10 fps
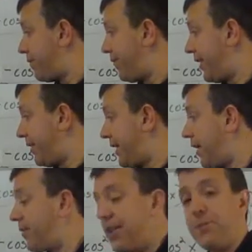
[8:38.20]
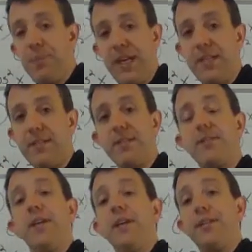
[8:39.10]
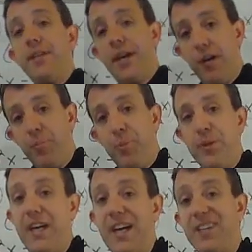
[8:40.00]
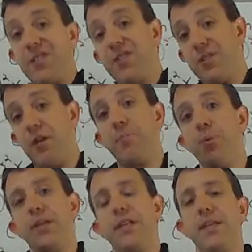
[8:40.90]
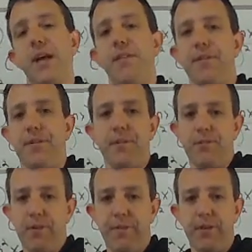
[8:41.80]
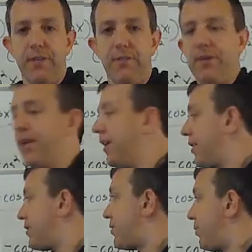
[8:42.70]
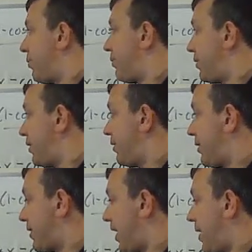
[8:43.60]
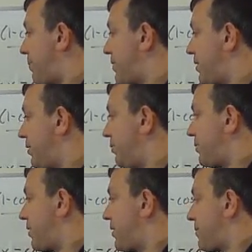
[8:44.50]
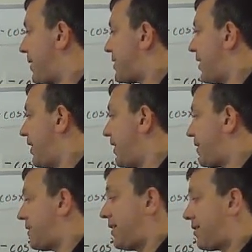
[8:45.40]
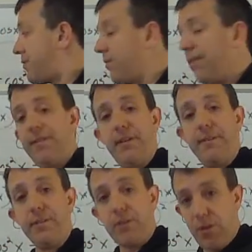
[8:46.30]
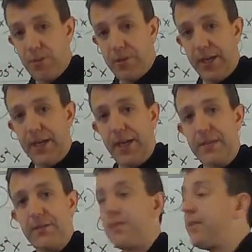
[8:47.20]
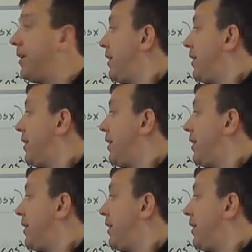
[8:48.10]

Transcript: figuring out these pieces to help when I actually start putting together the derivative. So the top is u, so there's my sine x, its derivative is cosine x.